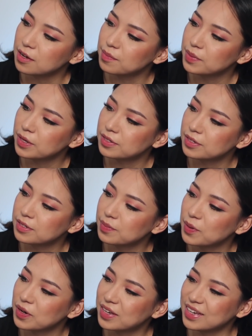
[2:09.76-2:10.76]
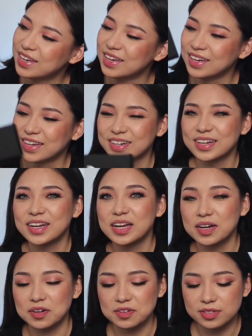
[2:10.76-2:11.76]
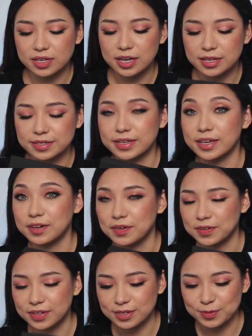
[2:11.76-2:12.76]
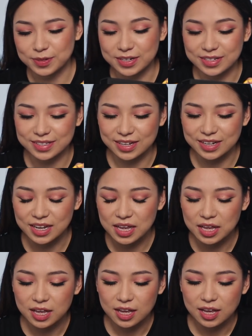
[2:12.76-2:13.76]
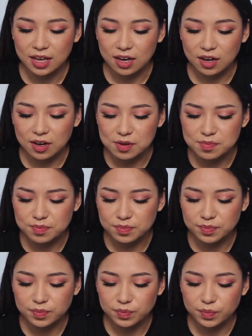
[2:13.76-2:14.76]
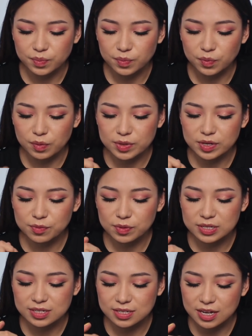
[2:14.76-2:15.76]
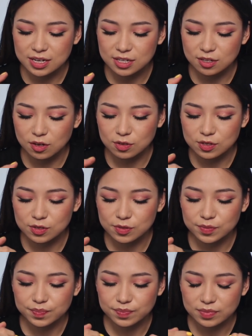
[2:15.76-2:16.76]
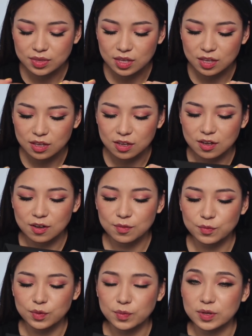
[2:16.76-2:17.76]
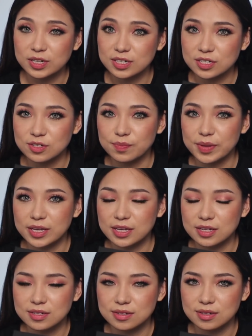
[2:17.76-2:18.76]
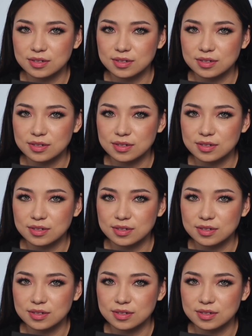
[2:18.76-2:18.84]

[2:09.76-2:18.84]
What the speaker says: because he's a monkey. No, Sega is a King Kong, that's what he said. When we were designing the logo, we wanted to make it